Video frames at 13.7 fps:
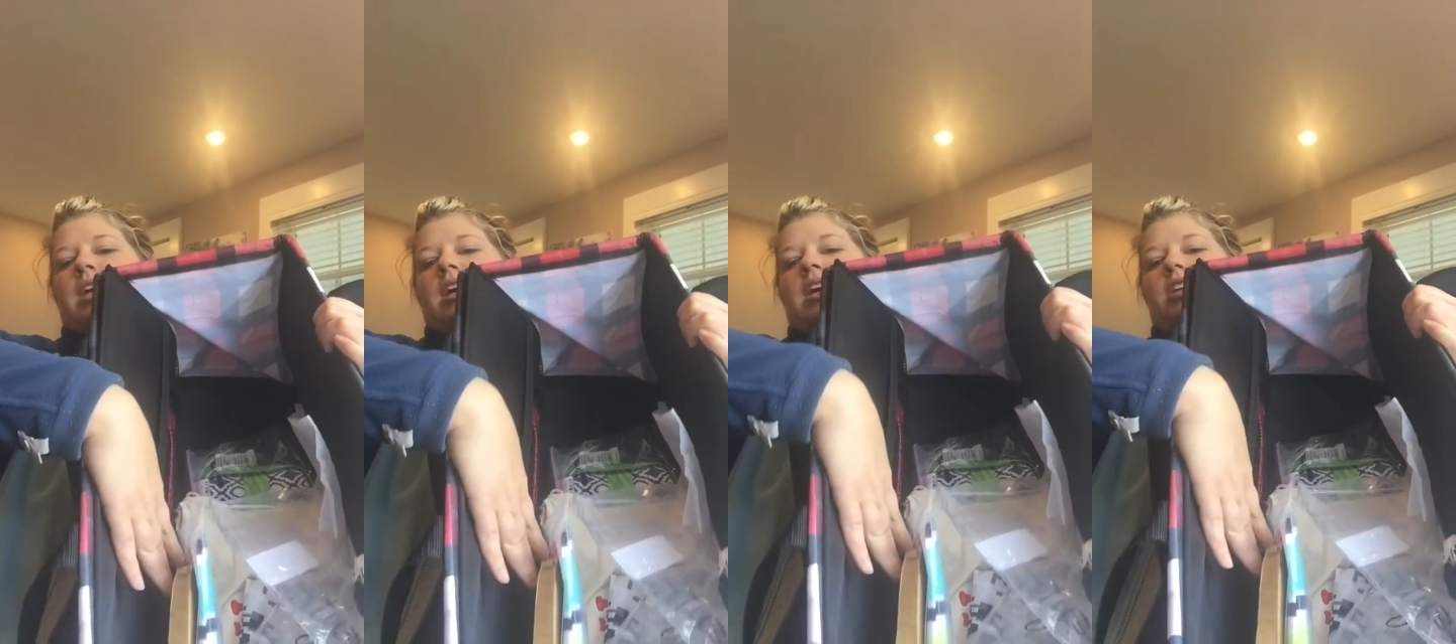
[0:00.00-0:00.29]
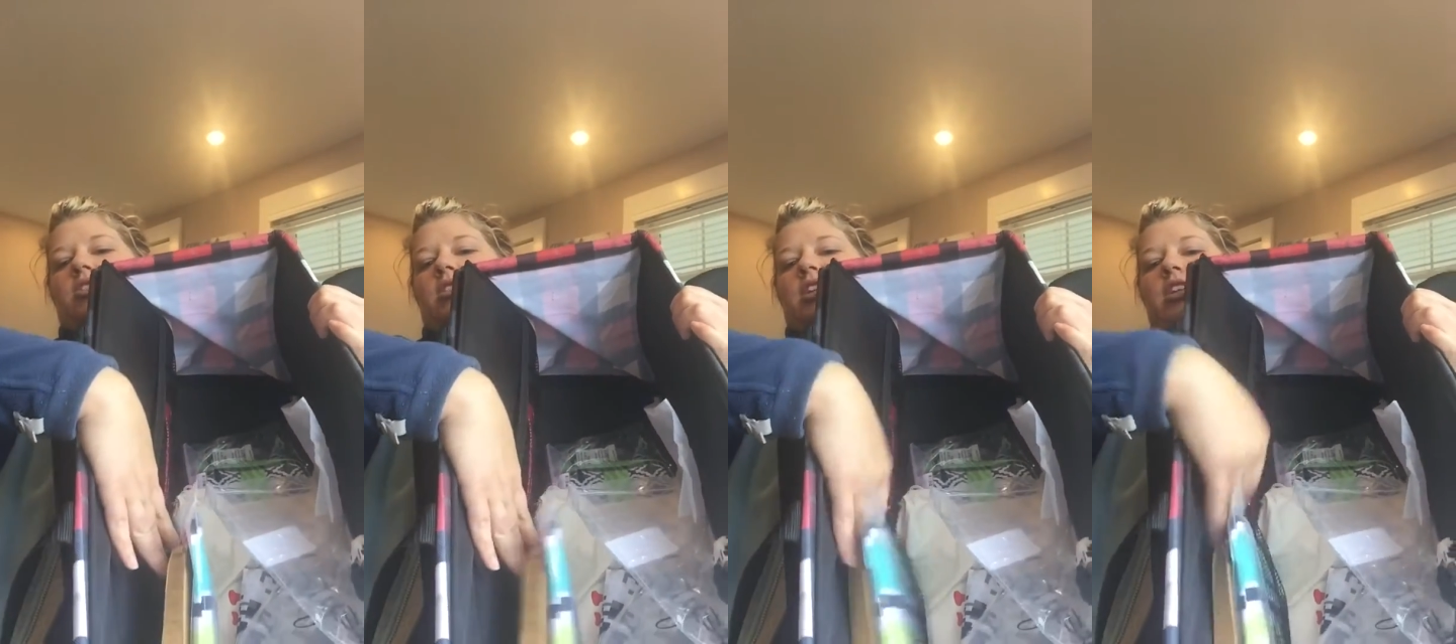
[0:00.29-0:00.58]
and
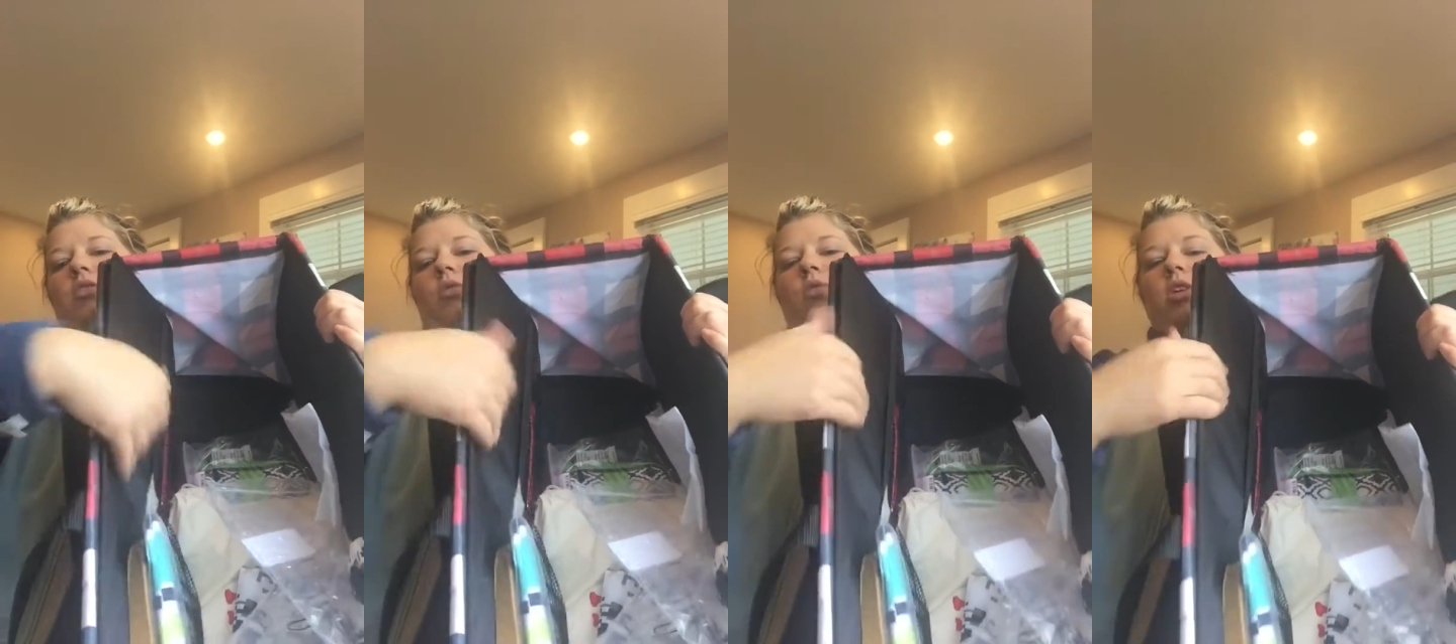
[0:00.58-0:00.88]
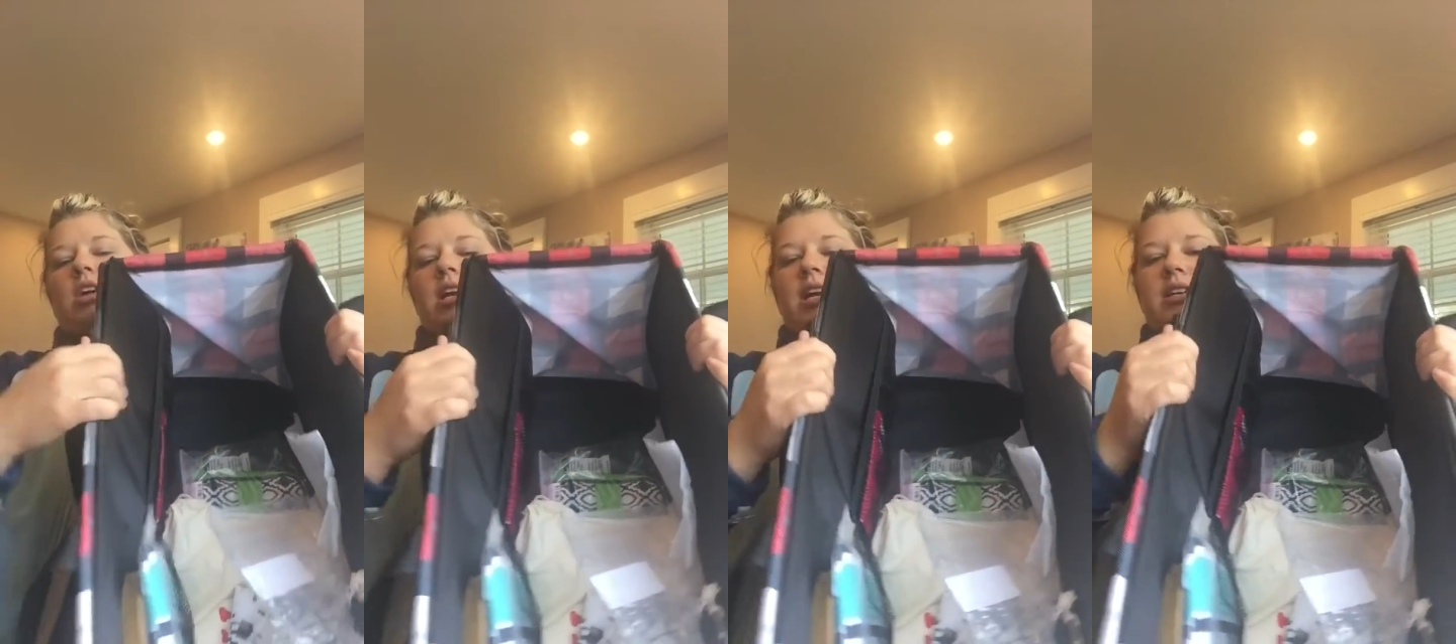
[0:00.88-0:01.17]
you need to
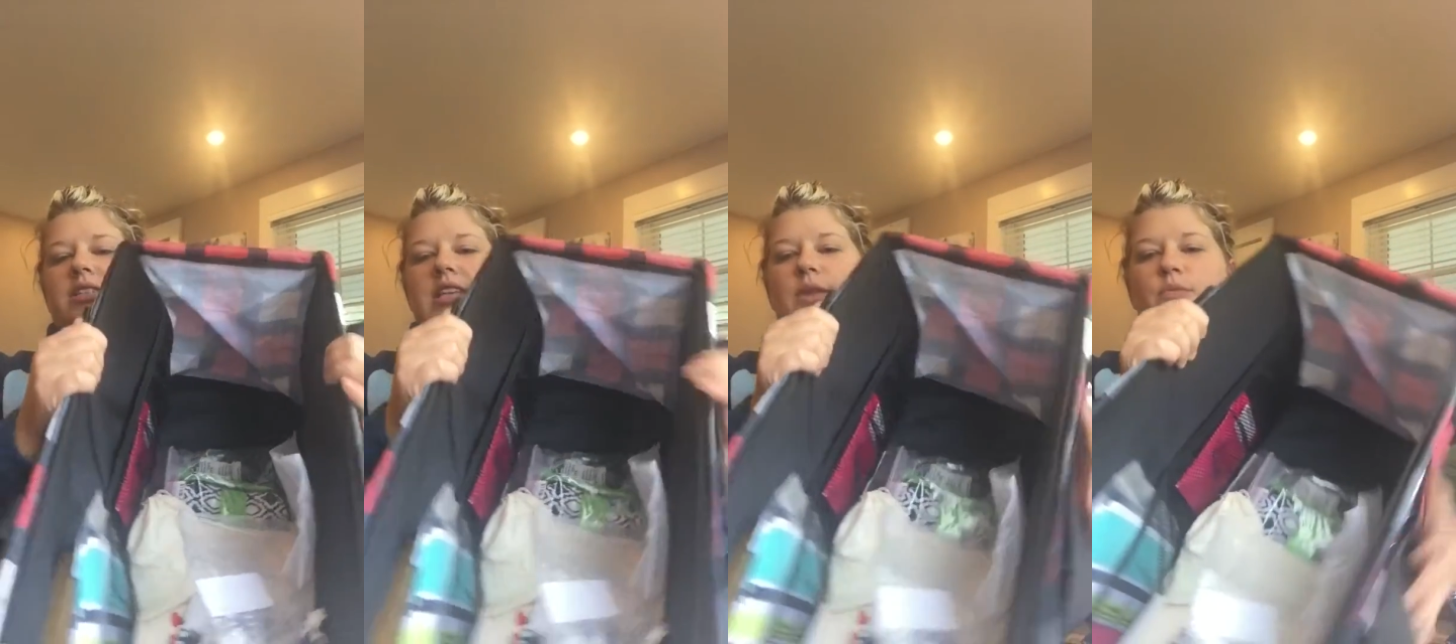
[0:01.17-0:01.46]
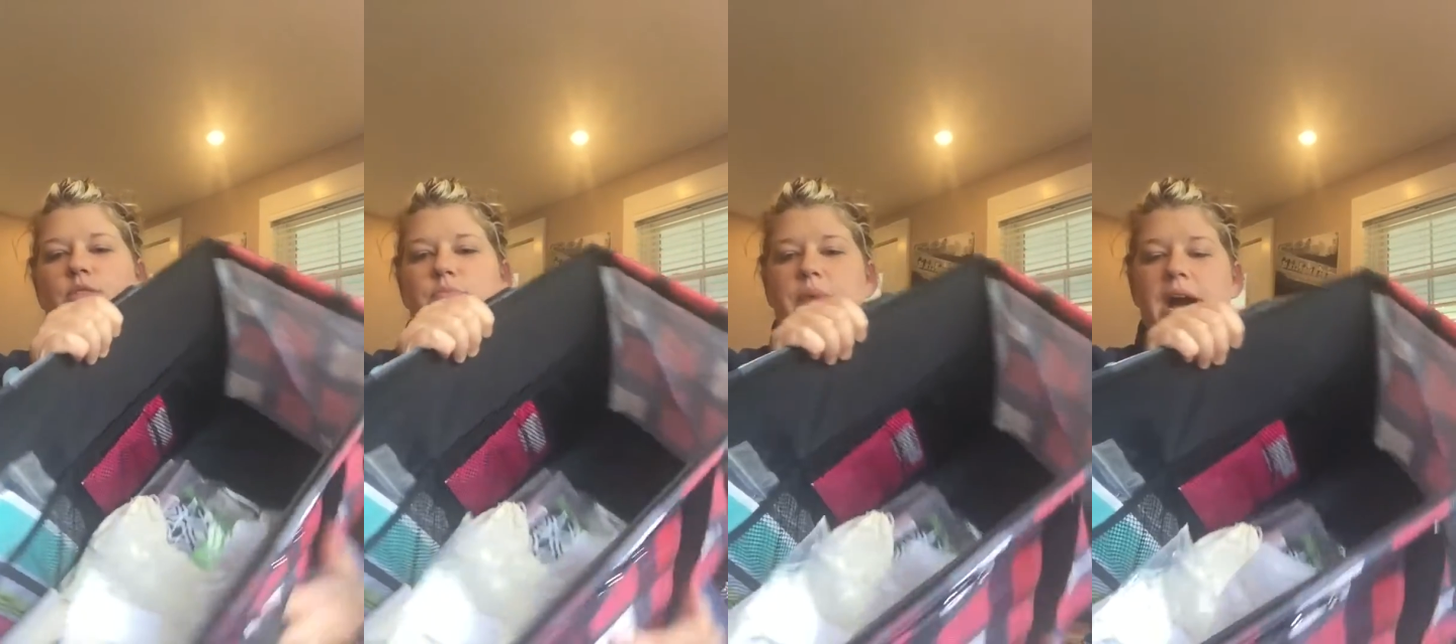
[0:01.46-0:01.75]
organize them
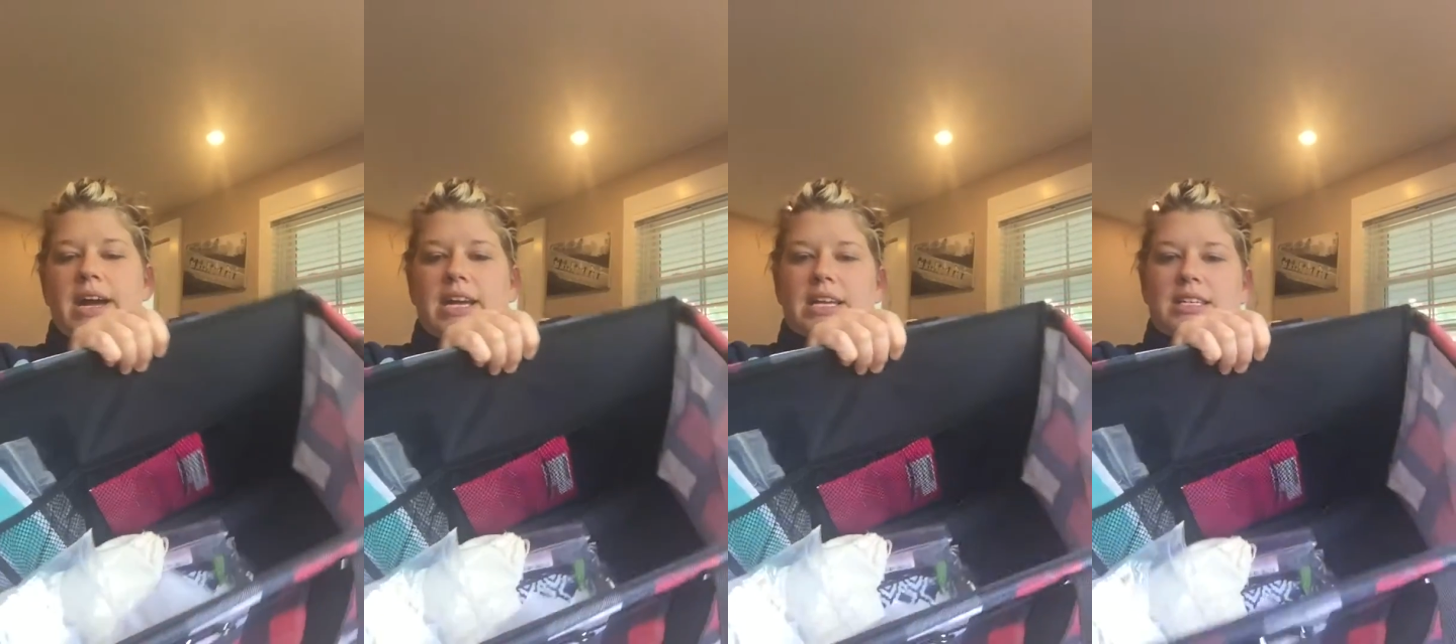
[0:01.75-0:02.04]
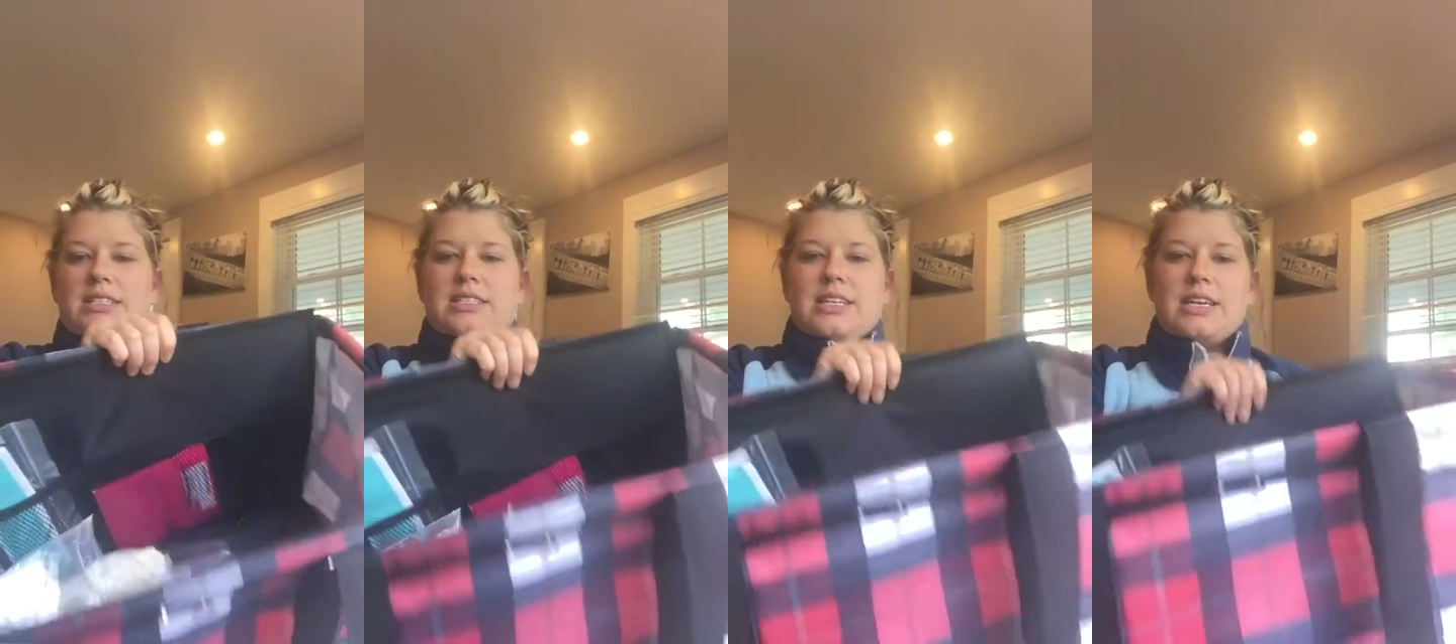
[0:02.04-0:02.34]
with
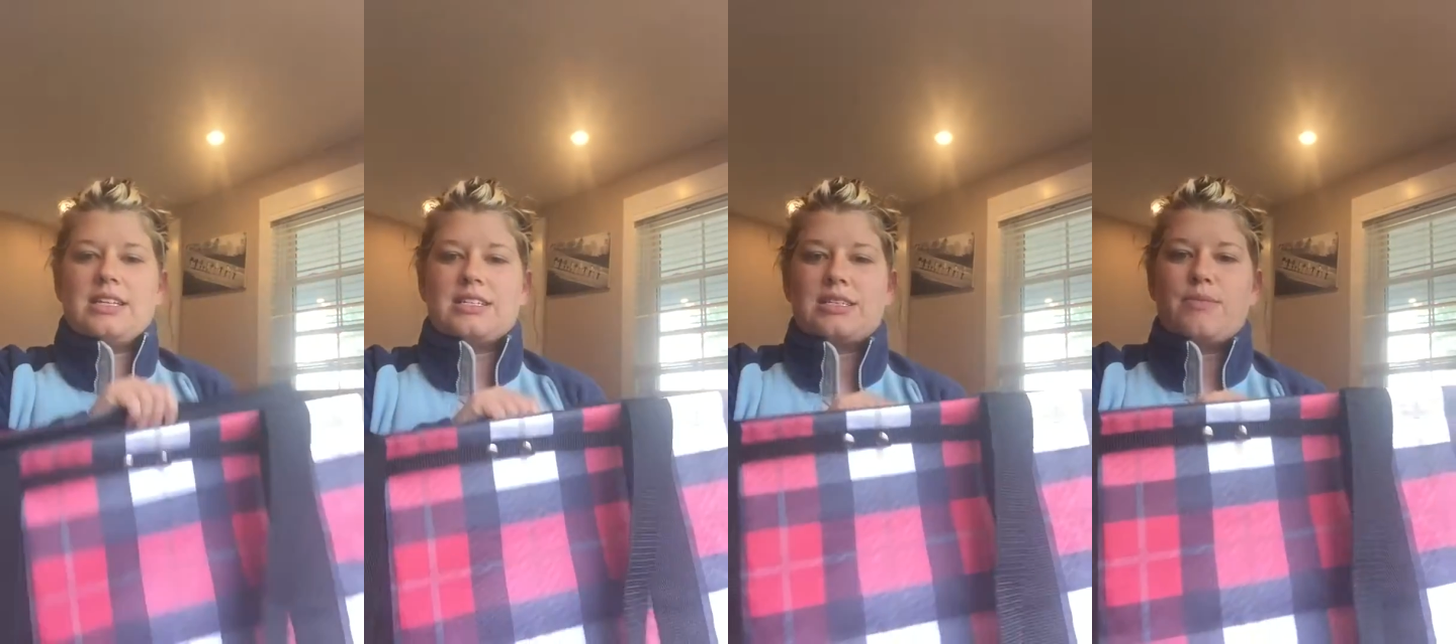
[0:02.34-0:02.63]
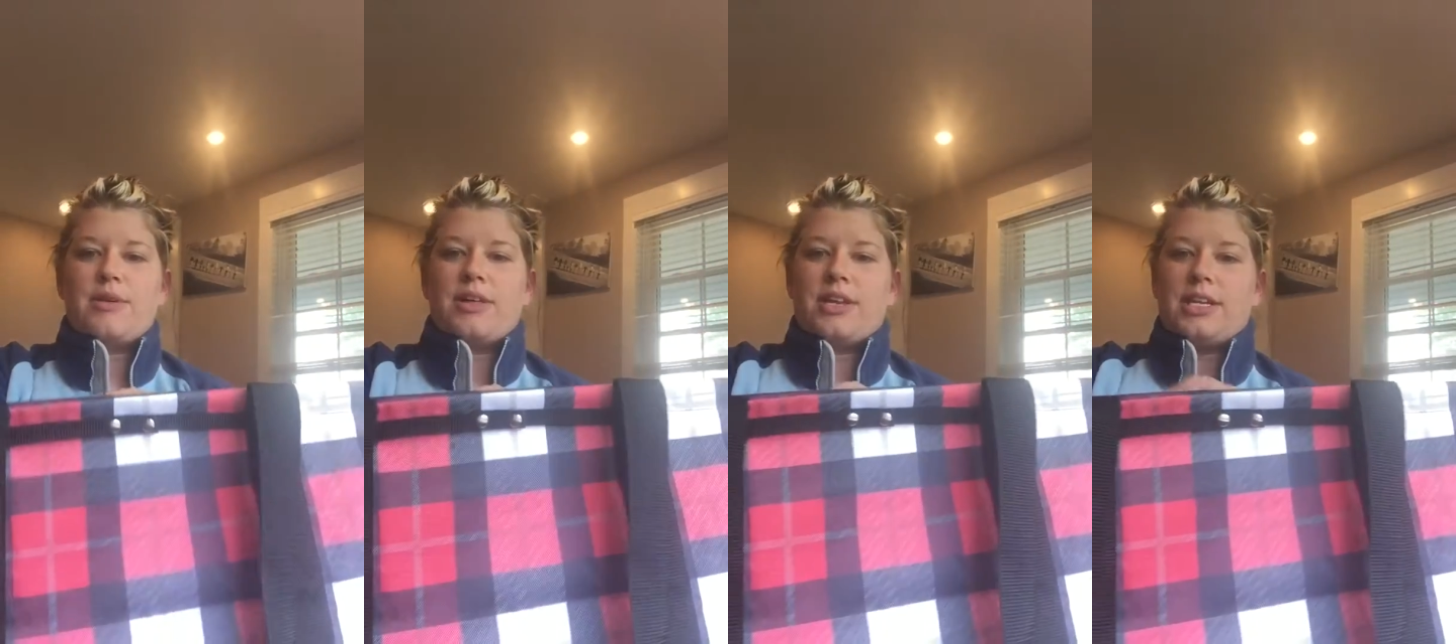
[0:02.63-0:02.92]
pockets and
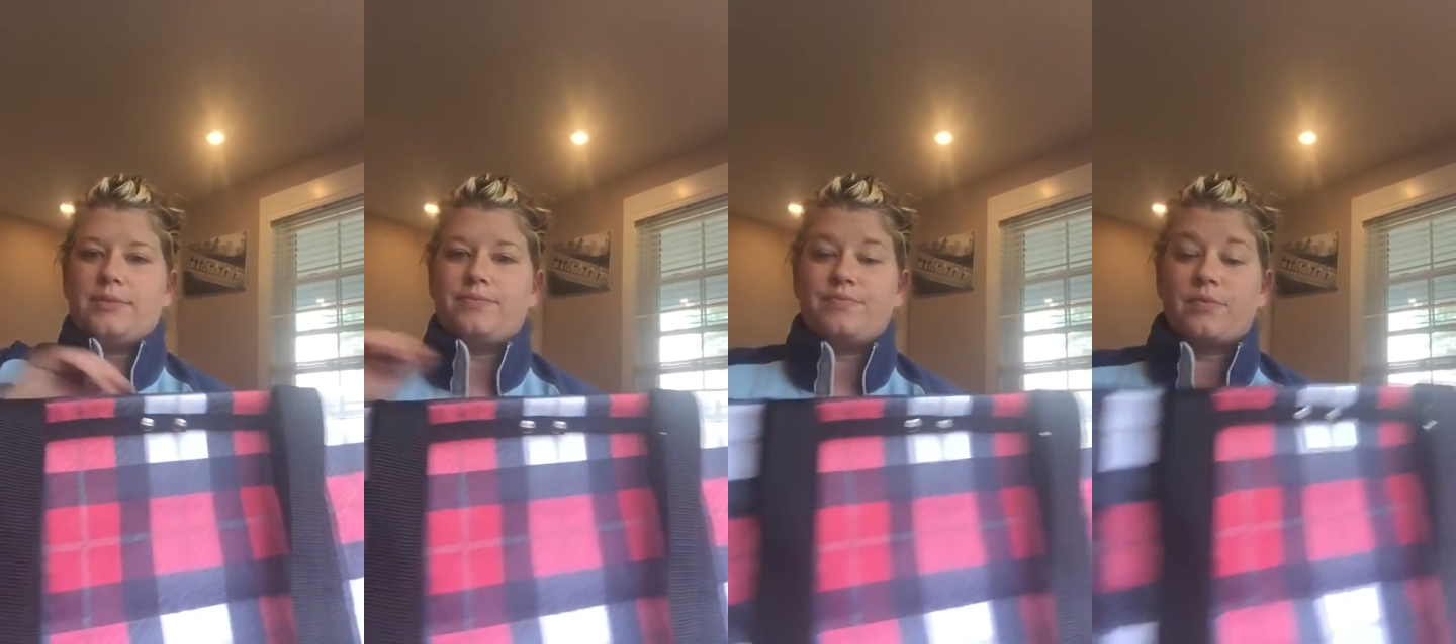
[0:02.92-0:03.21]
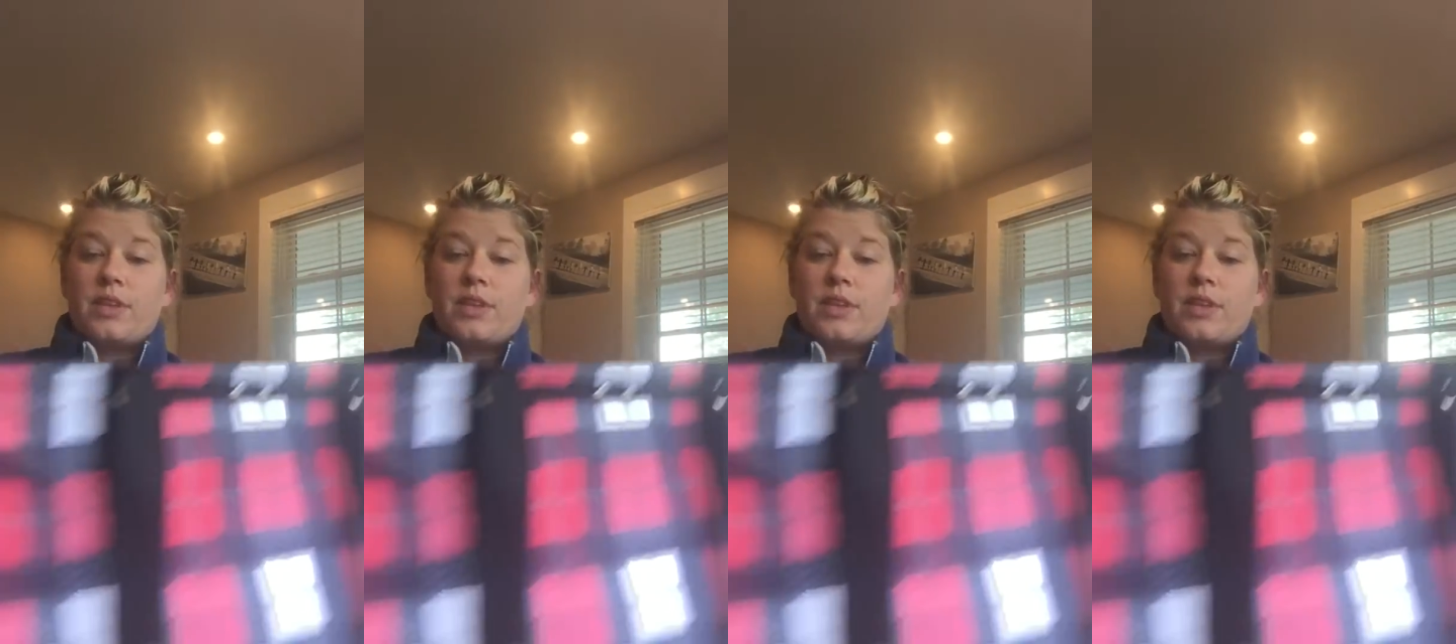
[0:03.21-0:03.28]
stability.